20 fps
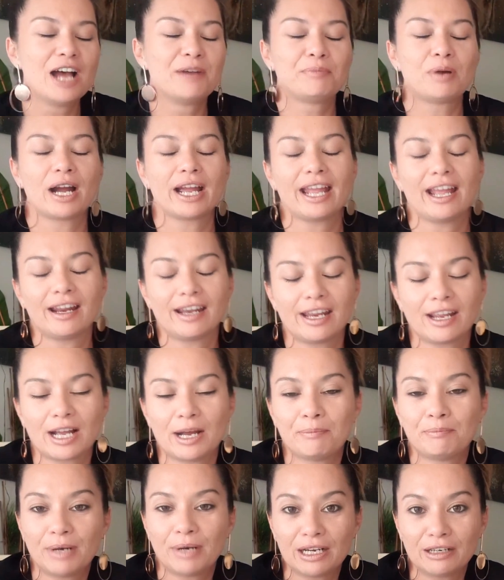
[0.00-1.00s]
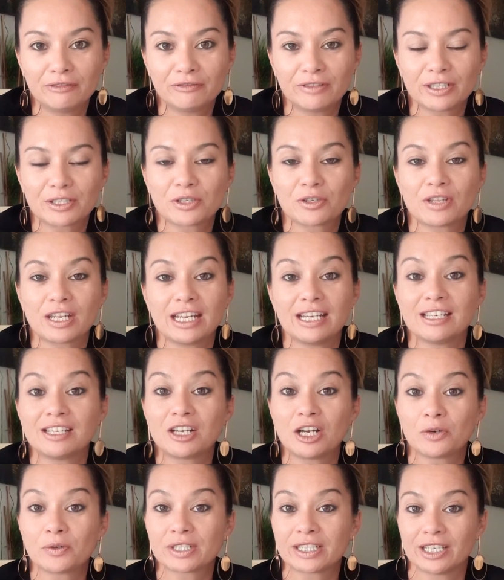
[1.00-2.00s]
by heading above to the
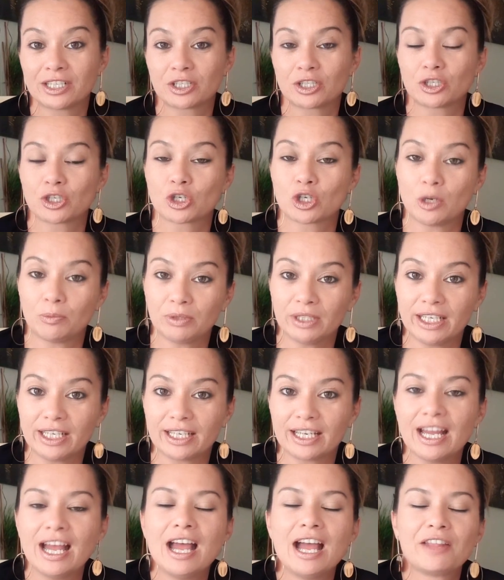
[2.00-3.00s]
Indigo Ascension shop link.